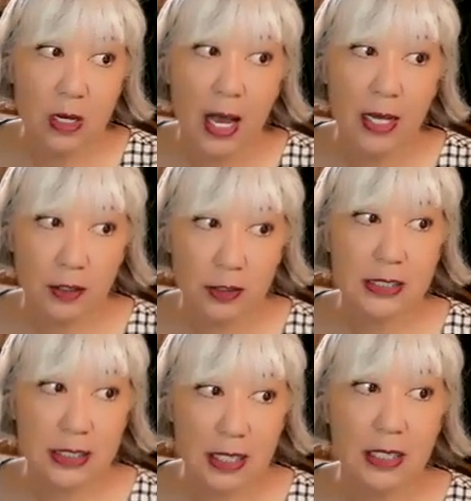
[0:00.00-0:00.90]

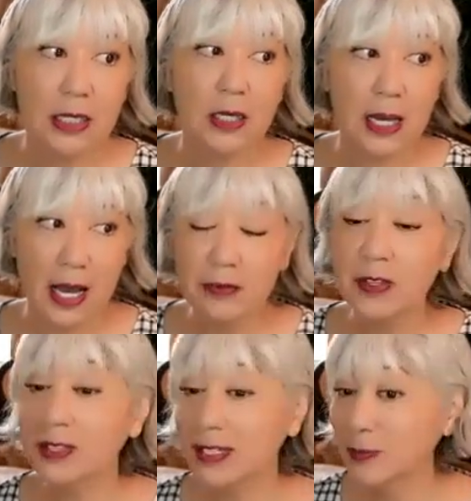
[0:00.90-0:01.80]
understanding kind of
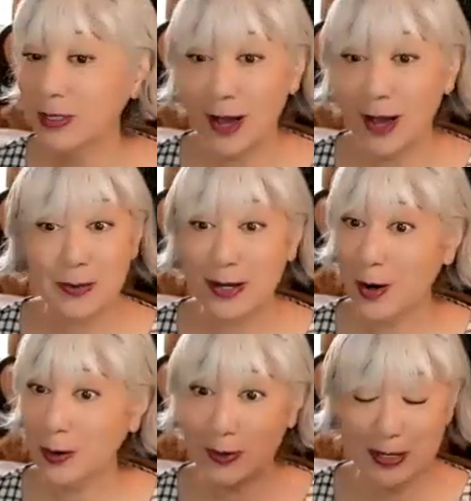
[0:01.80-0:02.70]
the things that we talked about
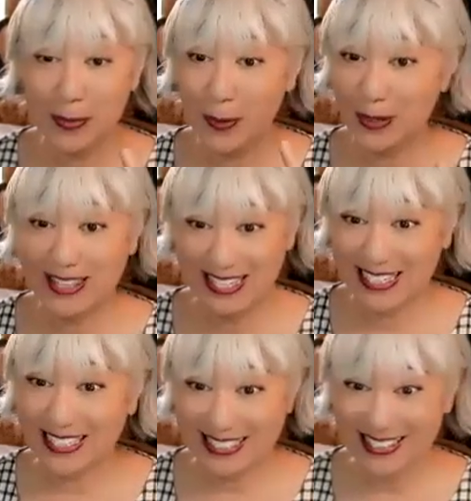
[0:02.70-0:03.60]
are 3 important
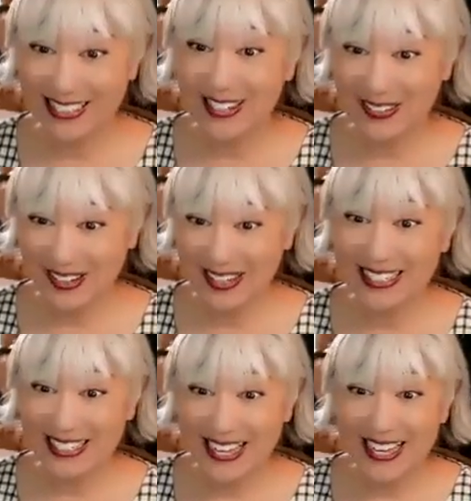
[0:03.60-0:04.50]
things.
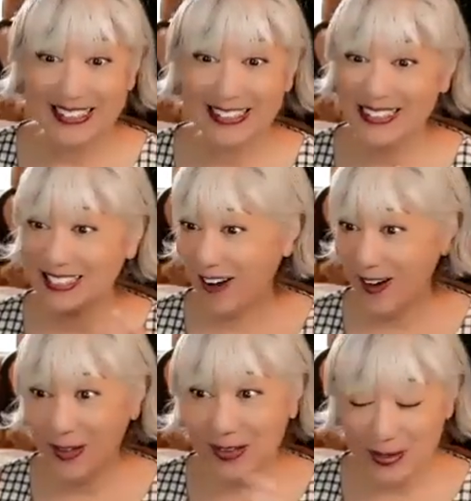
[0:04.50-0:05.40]
Right? List
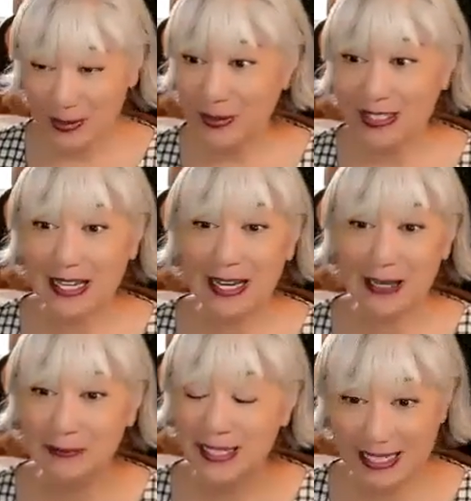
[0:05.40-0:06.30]
all those
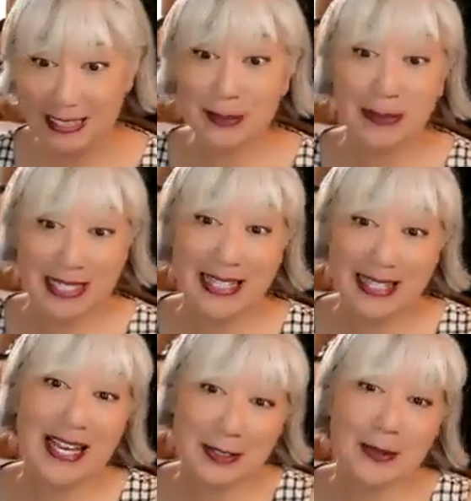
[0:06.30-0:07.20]
need to be
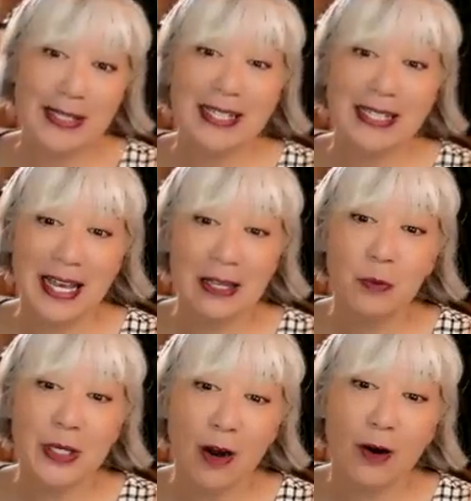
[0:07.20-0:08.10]
in that training.
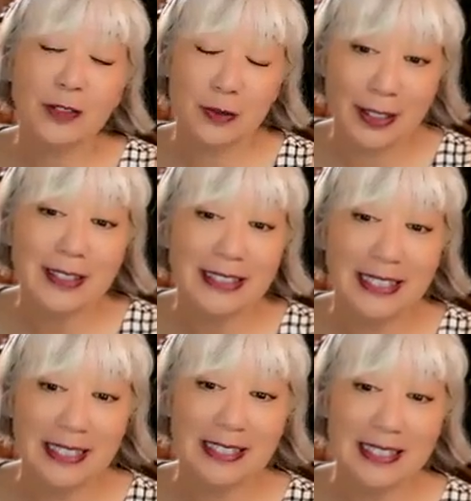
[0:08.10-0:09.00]
And we are struggling
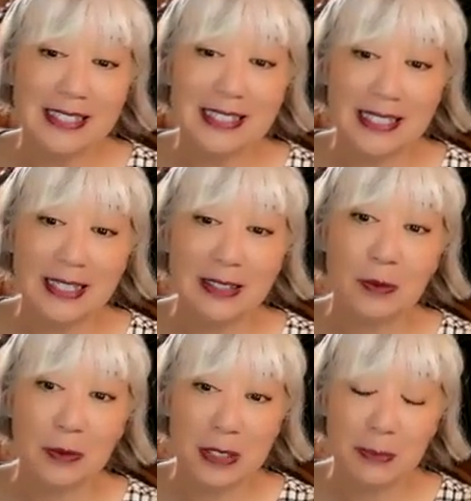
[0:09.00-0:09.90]
in this state
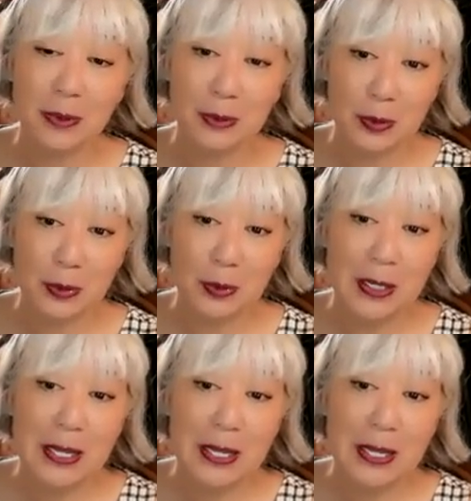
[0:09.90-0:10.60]
with people who,